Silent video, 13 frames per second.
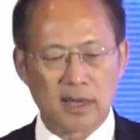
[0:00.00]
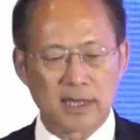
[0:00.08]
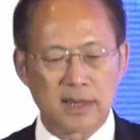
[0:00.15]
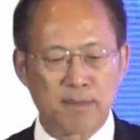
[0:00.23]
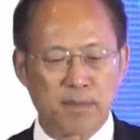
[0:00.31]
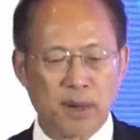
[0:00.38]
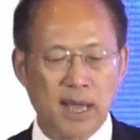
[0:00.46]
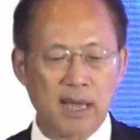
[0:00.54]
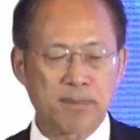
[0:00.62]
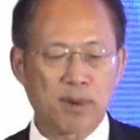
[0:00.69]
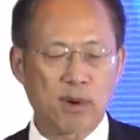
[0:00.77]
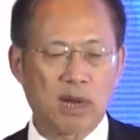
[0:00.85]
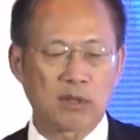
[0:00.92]
imply
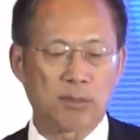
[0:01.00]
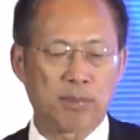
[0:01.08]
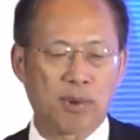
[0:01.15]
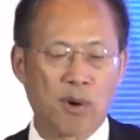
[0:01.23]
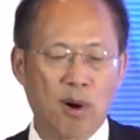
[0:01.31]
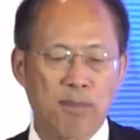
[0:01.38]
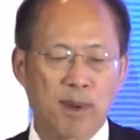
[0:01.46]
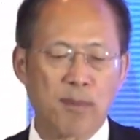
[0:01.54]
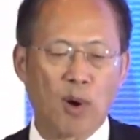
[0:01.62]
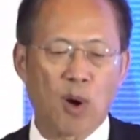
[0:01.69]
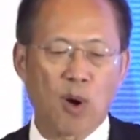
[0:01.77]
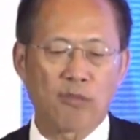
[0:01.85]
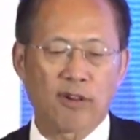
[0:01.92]
about the problem
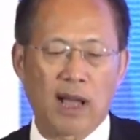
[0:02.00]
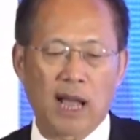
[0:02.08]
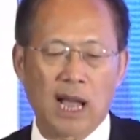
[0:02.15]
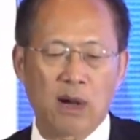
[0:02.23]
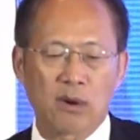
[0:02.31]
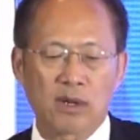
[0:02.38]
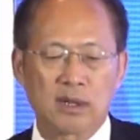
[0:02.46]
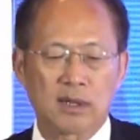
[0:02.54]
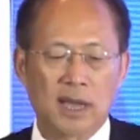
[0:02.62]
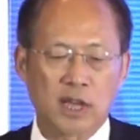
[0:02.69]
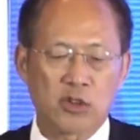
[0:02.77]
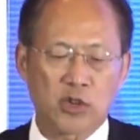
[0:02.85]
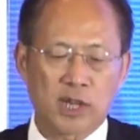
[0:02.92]
of our
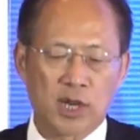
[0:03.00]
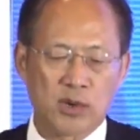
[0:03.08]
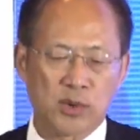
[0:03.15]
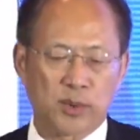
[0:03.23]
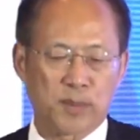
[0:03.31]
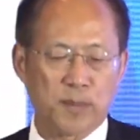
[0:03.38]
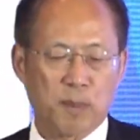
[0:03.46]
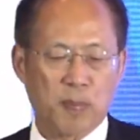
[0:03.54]
education.